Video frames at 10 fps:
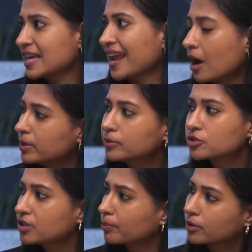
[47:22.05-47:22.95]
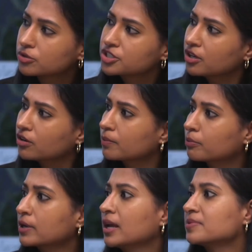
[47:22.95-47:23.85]
how people should approach it, or
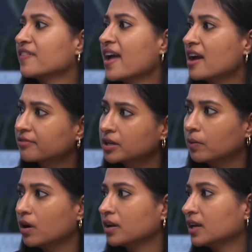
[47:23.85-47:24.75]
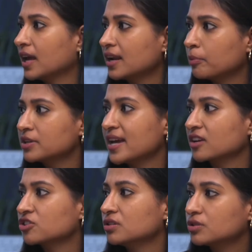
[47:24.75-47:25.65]
prenups for everyone and a
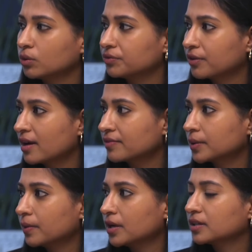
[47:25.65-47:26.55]
protection tool for everyone?